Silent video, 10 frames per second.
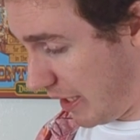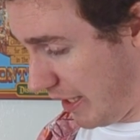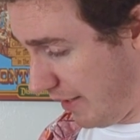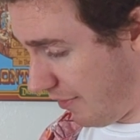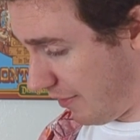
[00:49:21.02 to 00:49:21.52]

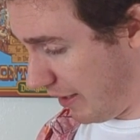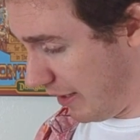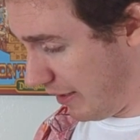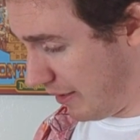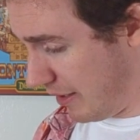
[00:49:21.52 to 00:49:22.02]
it's
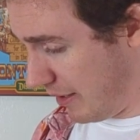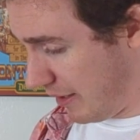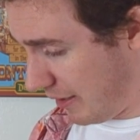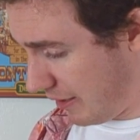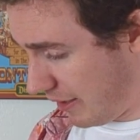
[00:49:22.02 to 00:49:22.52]

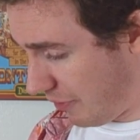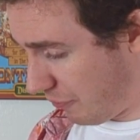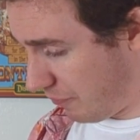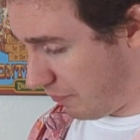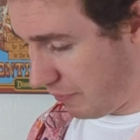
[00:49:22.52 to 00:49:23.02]

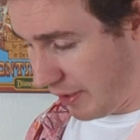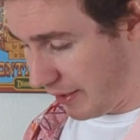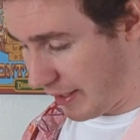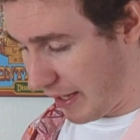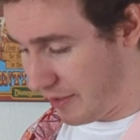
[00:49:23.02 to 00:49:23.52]

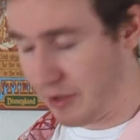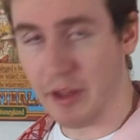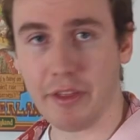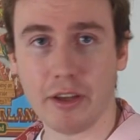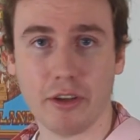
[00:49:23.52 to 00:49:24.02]
really got
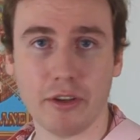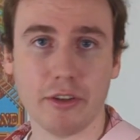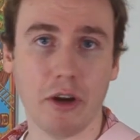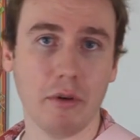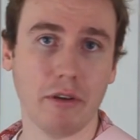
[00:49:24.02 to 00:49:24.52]
nothing
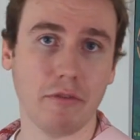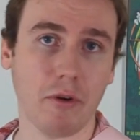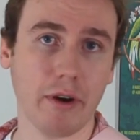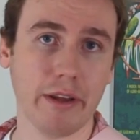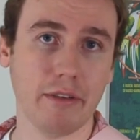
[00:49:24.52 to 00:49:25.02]
good going
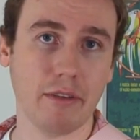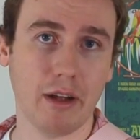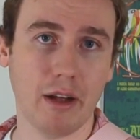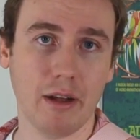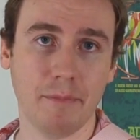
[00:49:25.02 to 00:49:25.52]
for it.
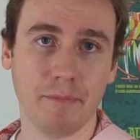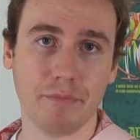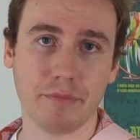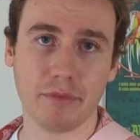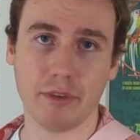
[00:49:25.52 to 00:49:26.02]

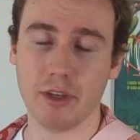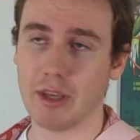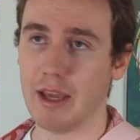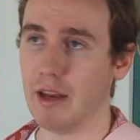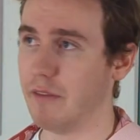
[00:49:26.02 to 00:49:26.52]
You
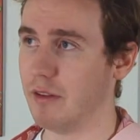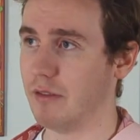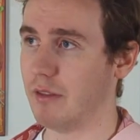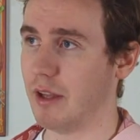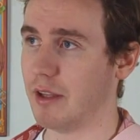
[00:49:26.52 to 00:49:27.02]
can't
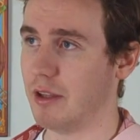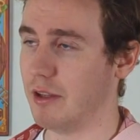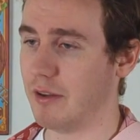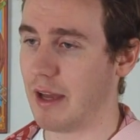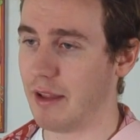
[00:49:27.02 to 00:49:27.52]
even, like,
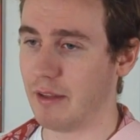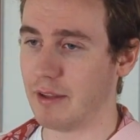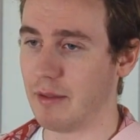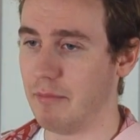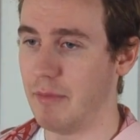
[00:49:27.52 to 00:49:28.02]
you got,
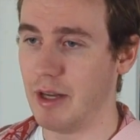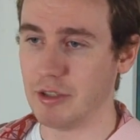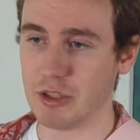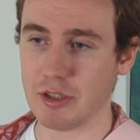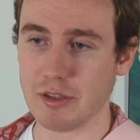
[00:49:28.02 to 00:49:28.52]
like, the
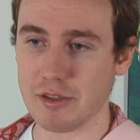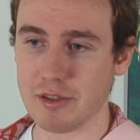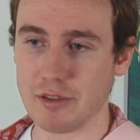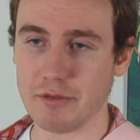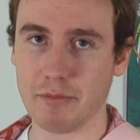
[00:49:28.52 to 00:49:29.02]

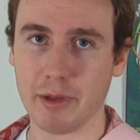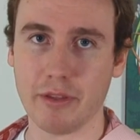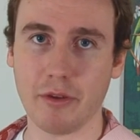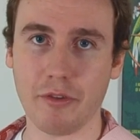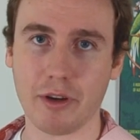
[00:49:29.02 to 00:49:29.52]
miniatures,
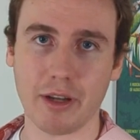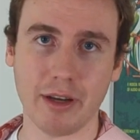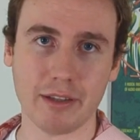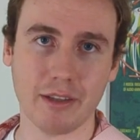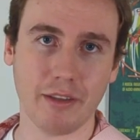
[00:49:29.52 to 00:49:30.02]
but those are
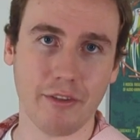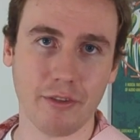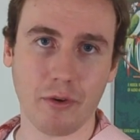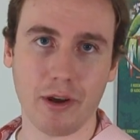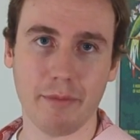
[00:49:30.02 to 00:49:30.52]
connected to the
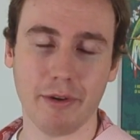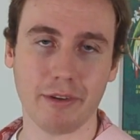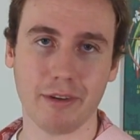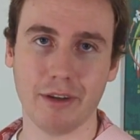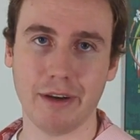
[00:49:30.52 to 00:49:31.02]

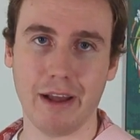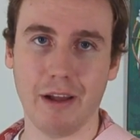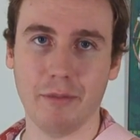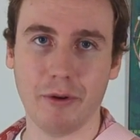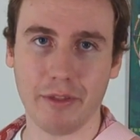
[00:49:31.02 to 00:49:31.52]
storybook
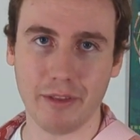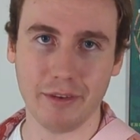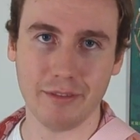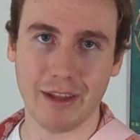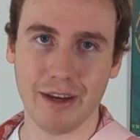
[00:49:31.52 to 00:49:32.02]
canal more
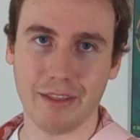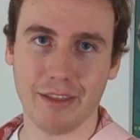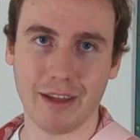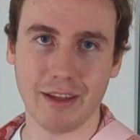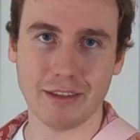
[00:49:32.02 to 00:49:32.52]
than
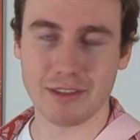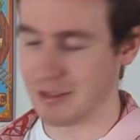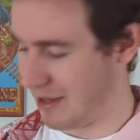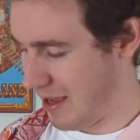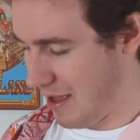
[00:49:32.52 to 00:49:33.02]
anything else.